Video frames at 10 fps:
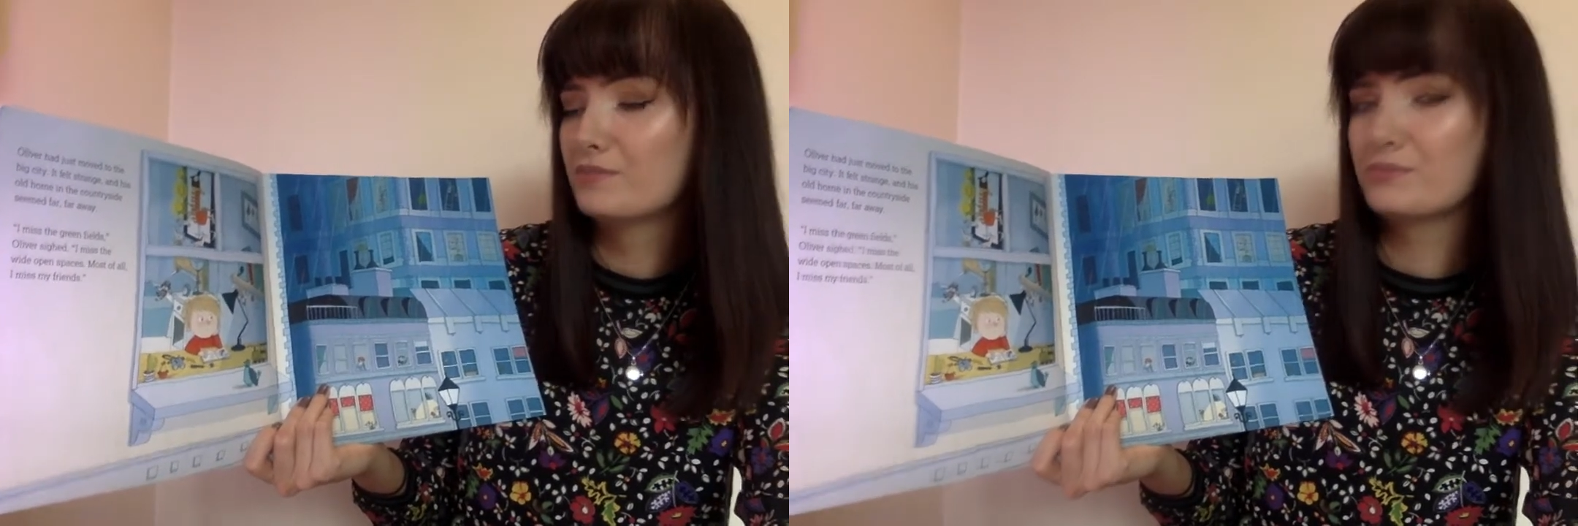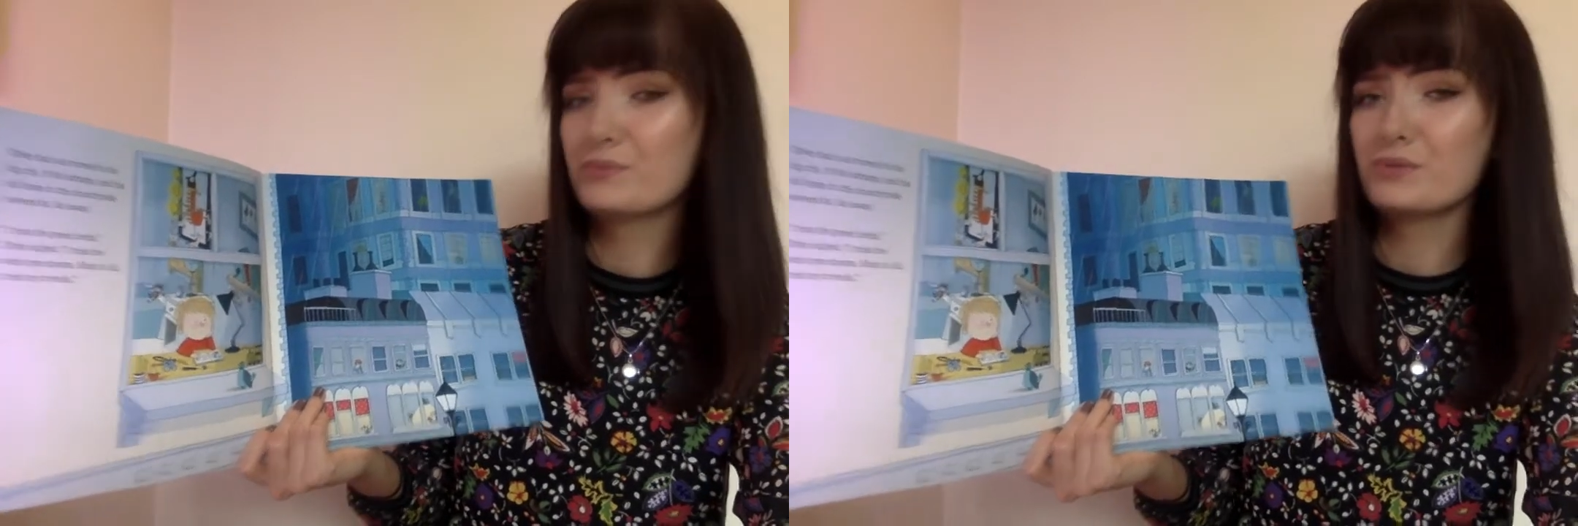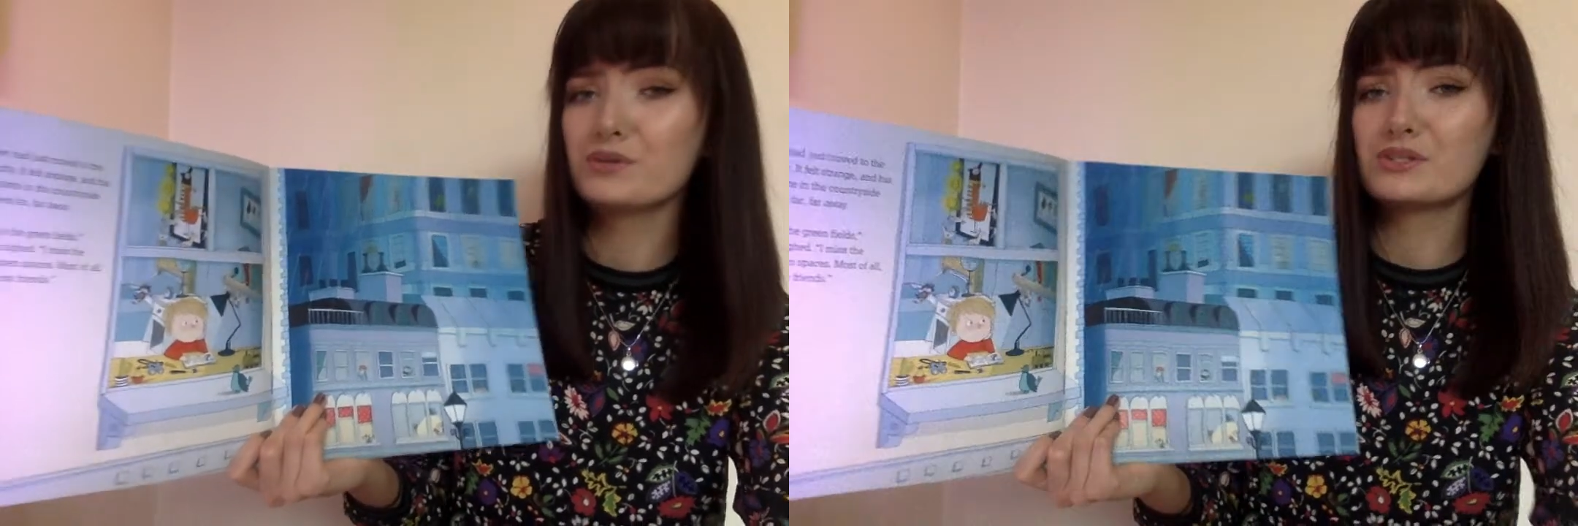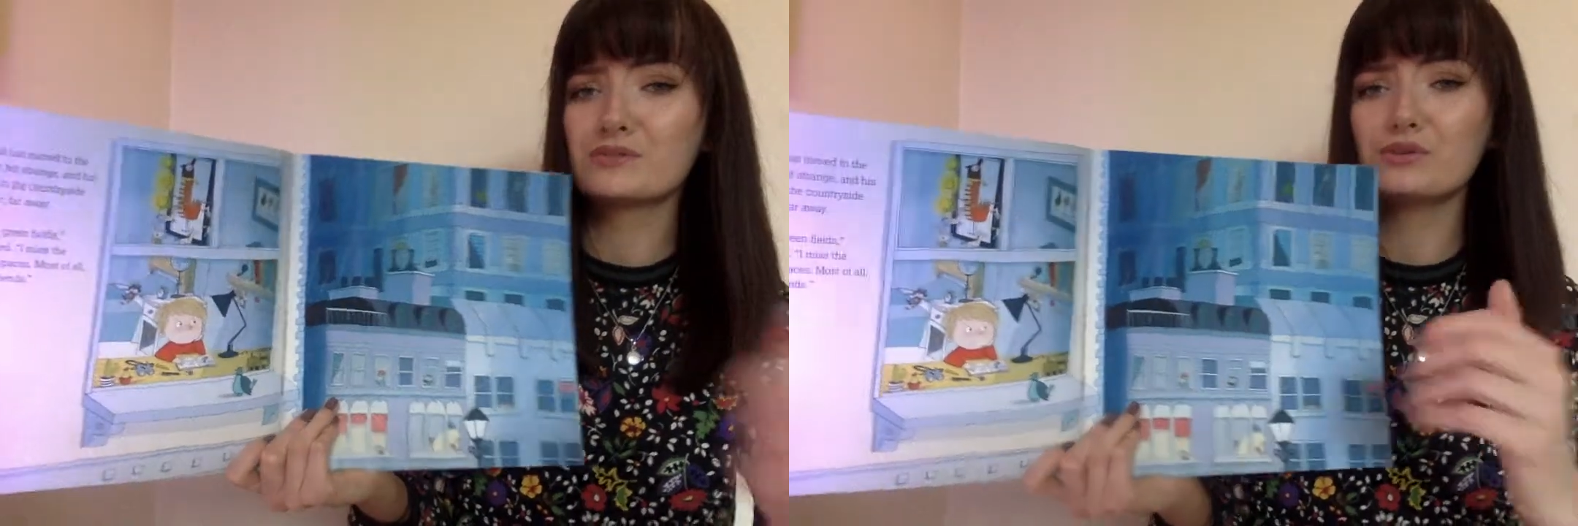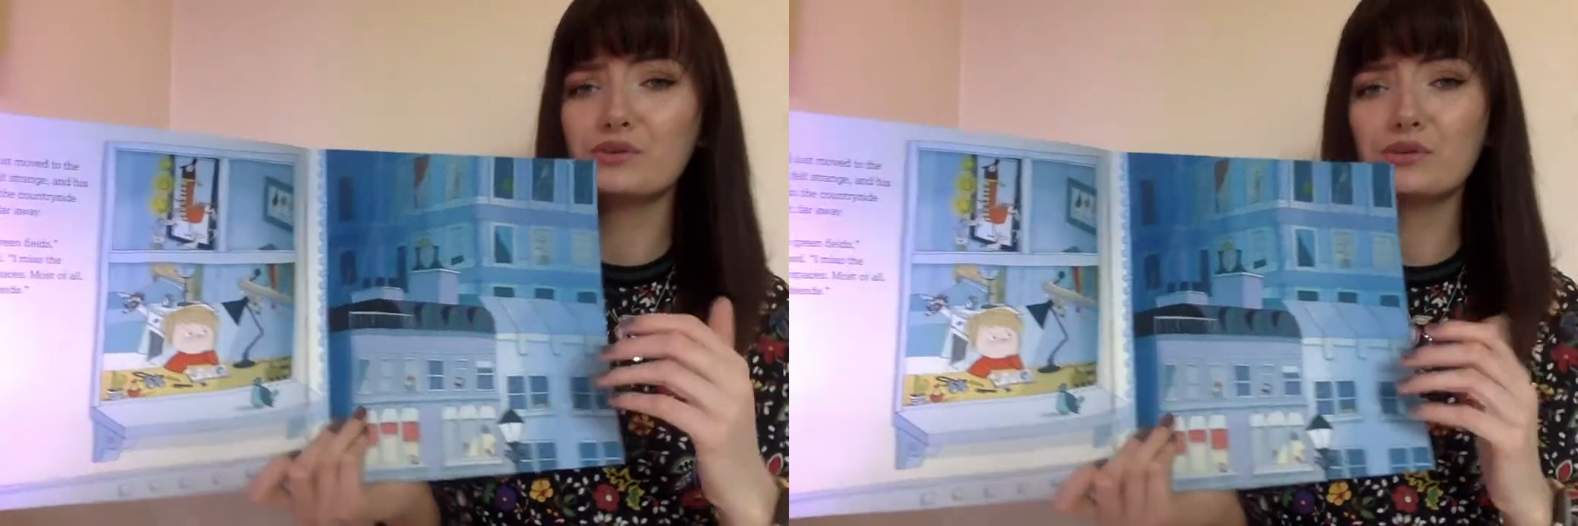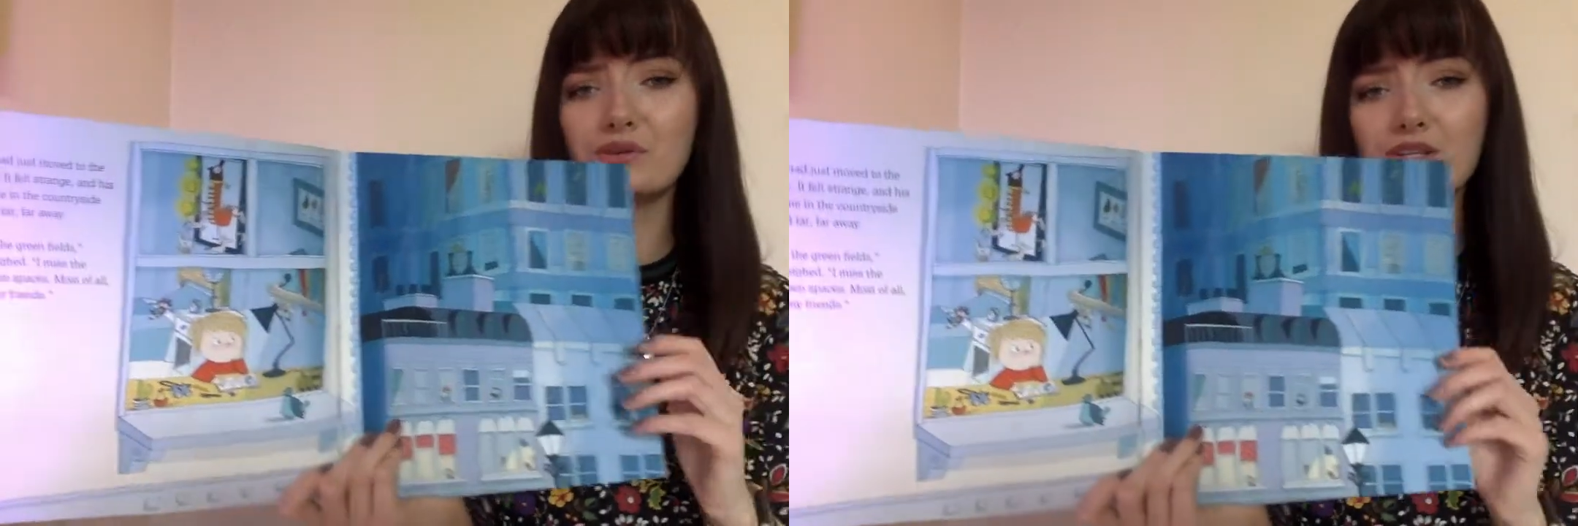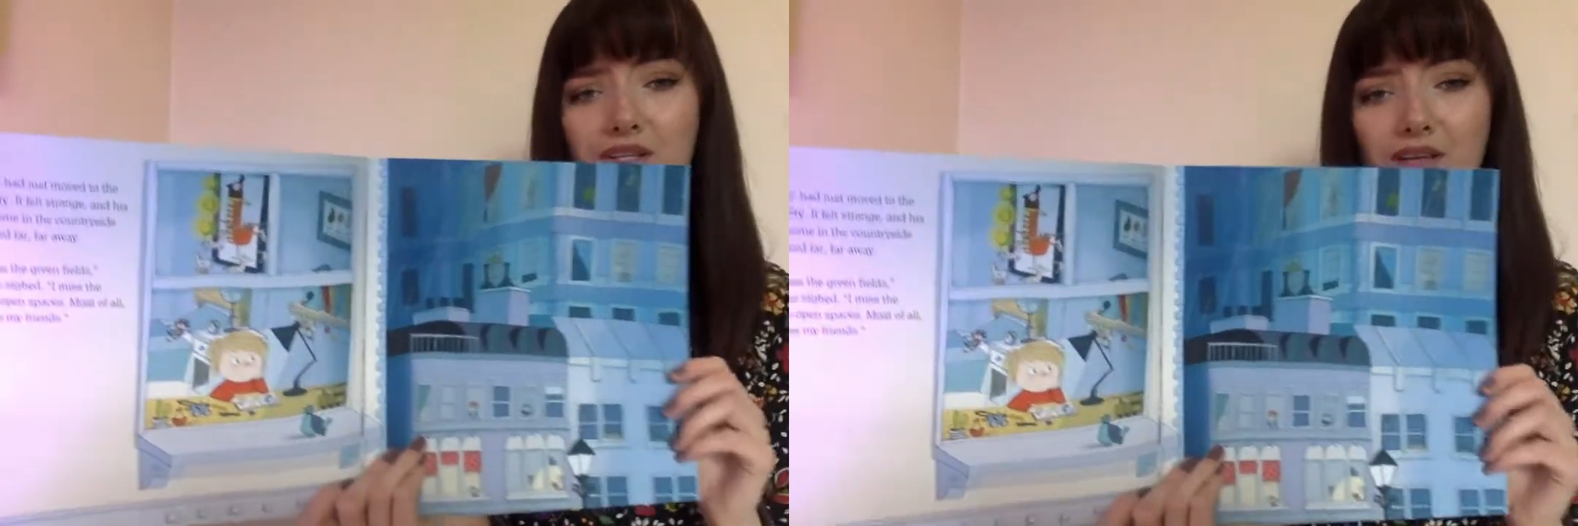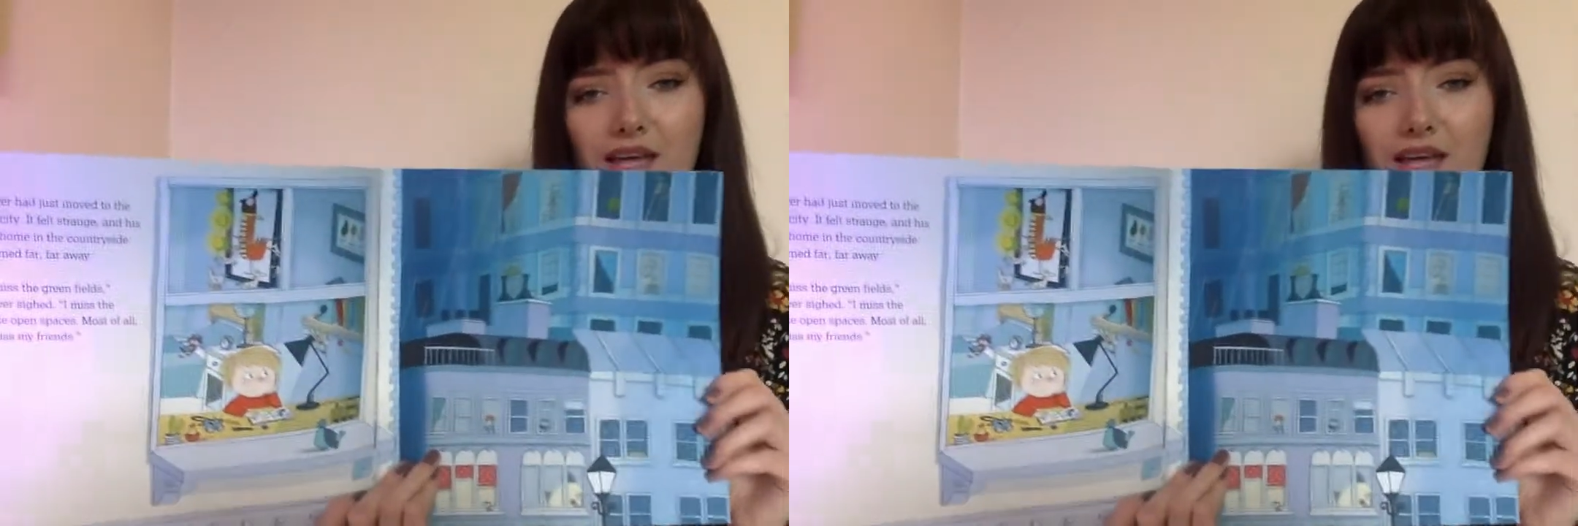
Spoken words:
But most of all,